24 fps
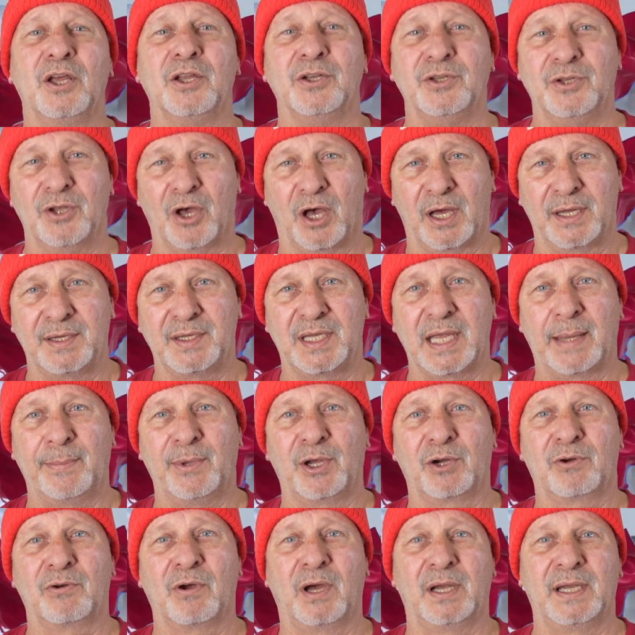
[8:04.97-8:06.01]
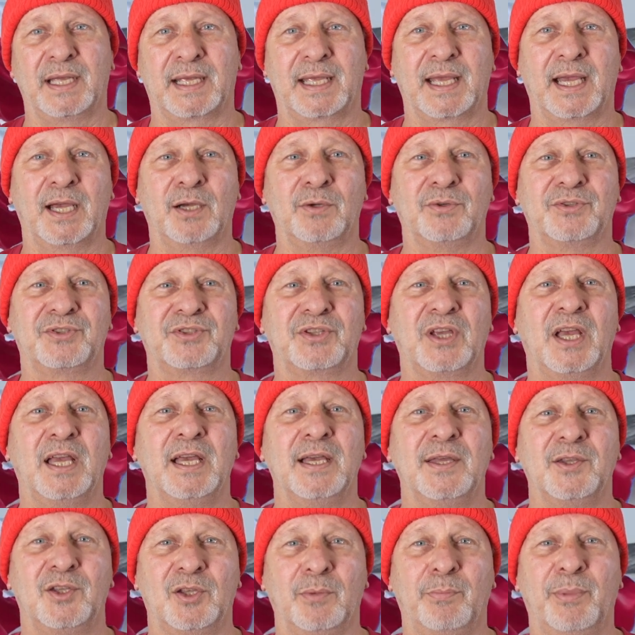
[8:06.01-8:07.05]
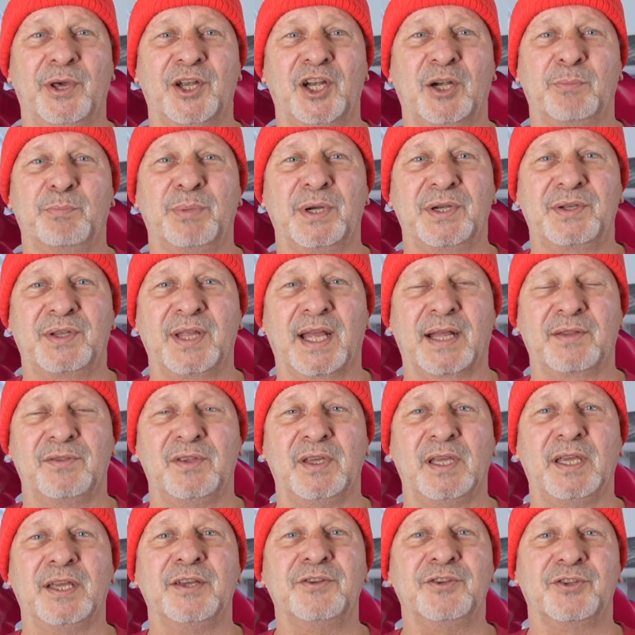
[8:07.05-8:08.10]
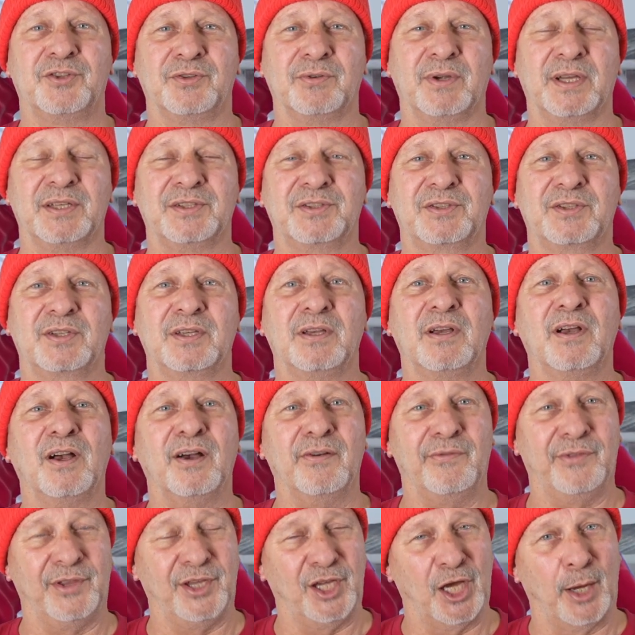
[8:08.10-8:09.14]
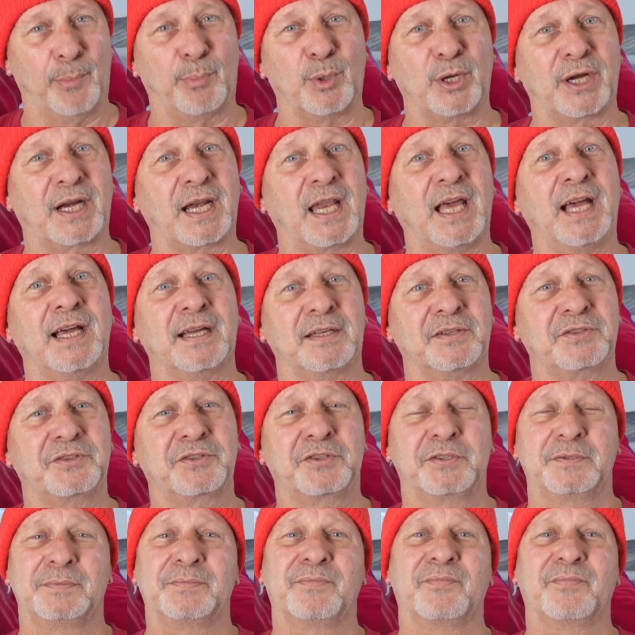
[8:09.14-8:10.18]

non-democratic House to better protect the interests of the upper class.